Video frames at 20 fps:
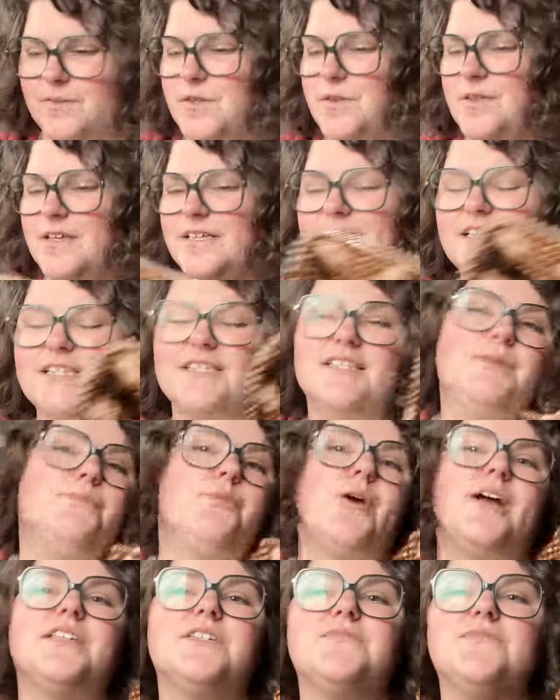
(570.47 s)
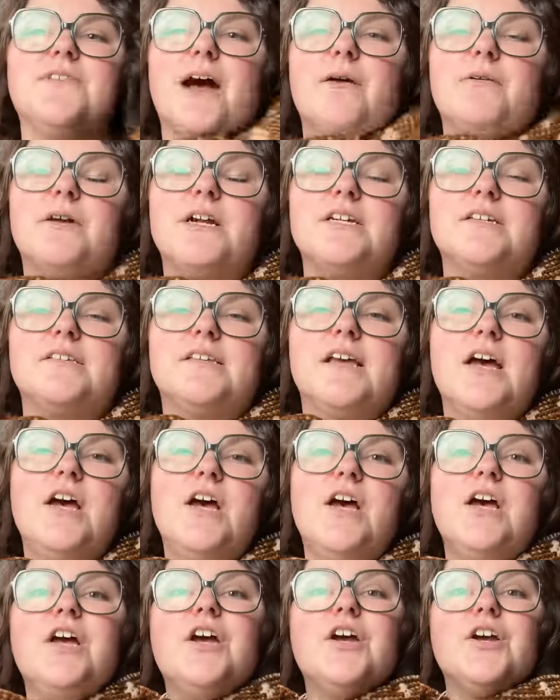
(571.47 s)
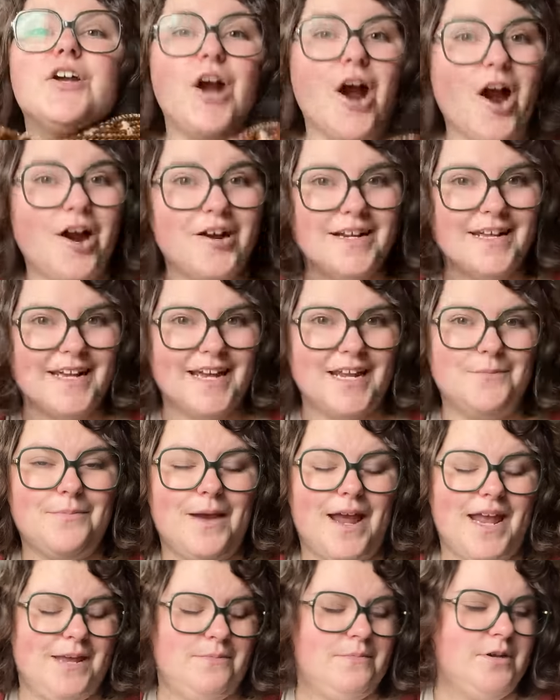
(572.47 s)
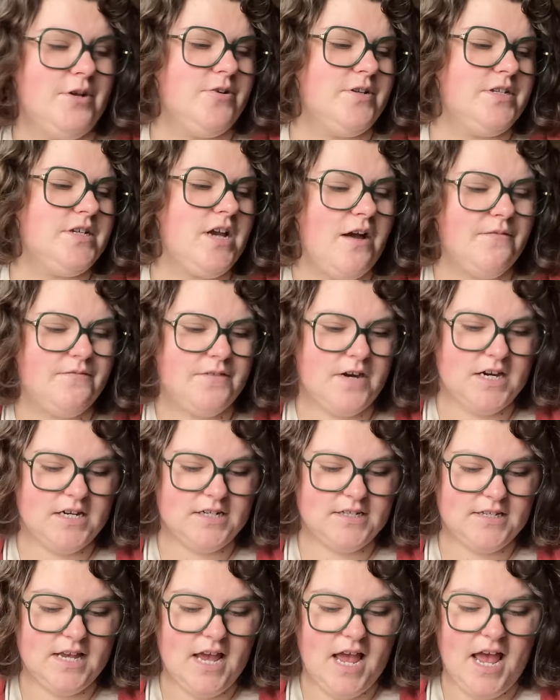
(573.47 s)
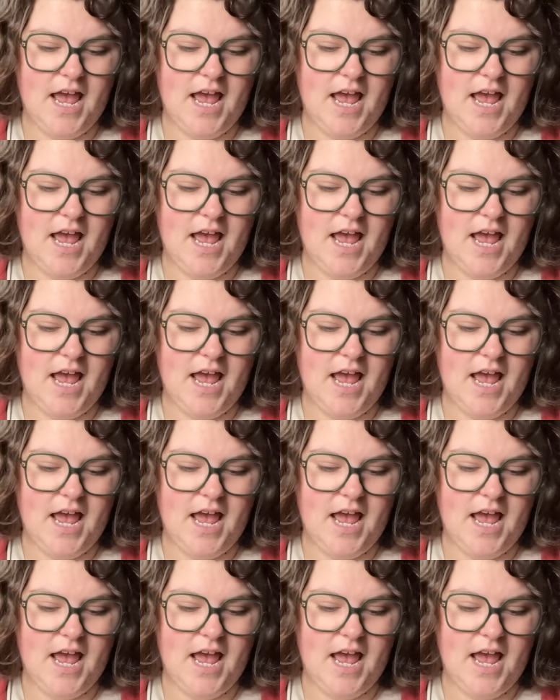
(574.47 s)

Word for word: So this is the Pressed Flowers cardigan by Amy Christoffers